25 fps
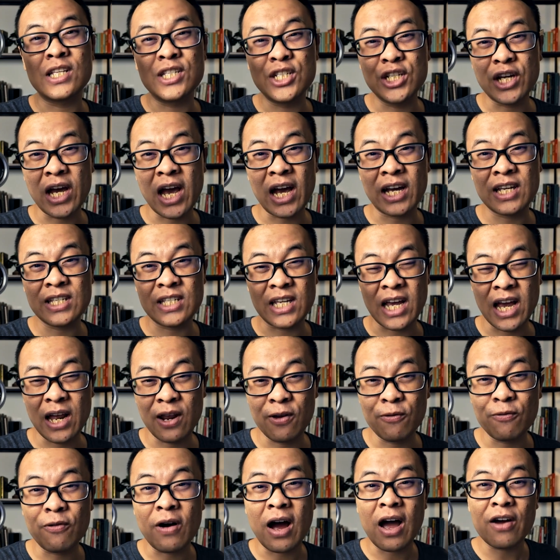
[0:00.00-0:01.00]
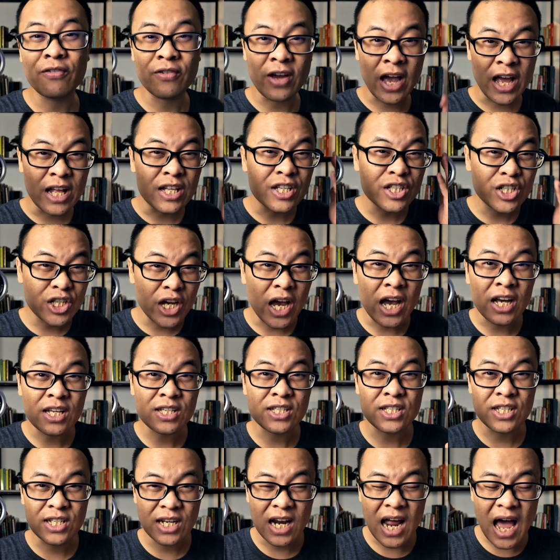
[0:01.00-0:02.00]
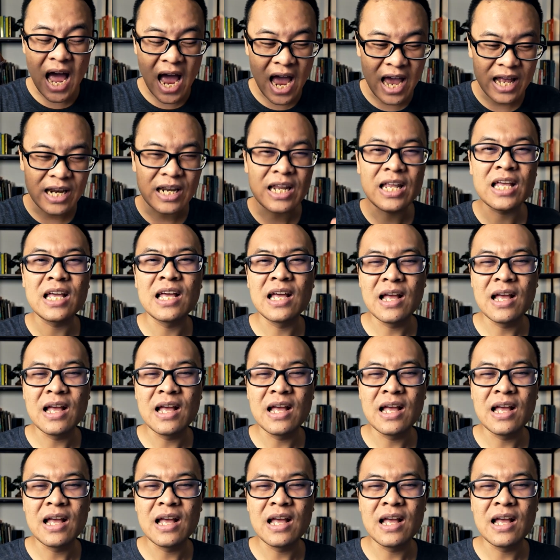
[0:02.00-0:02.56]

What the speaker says: GX85 and GX9.